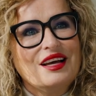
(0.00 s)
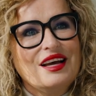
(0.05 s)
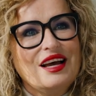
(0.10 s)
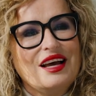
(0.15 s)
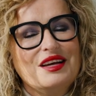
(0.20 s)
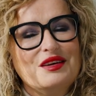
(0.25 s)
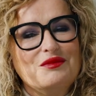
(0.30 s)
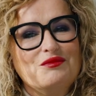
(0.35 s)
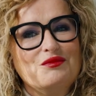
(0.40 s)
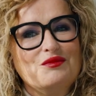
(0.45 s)

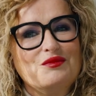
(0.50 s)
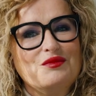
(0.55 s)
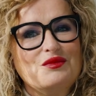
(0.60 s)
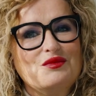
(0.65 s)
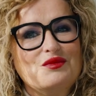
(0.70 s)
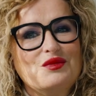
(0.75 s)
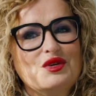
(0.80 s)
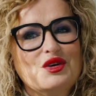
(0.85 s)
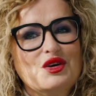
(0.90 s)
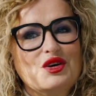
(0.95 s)
And
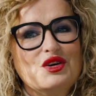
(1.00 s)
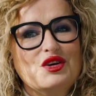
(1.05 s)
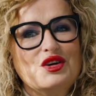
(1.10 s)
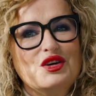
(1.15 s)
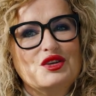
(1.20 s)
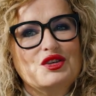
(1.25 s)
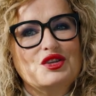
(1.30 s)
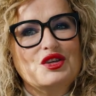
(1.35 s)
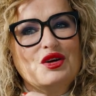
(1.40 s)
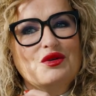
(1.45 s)

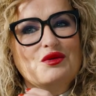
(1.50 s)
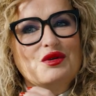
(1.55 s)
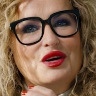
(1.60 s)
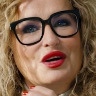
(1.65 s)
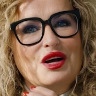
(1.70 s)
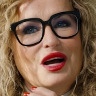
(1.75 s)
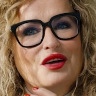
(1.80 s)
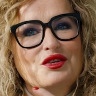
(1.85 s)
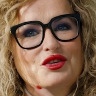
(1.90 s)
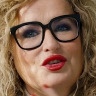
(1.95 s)
so
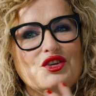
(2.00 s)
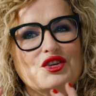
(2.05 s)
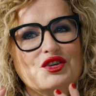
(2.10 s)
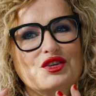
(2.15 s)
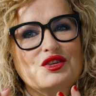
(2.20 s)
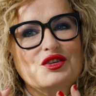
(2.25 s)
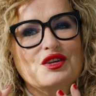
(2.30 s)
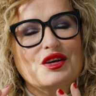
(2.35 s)
I should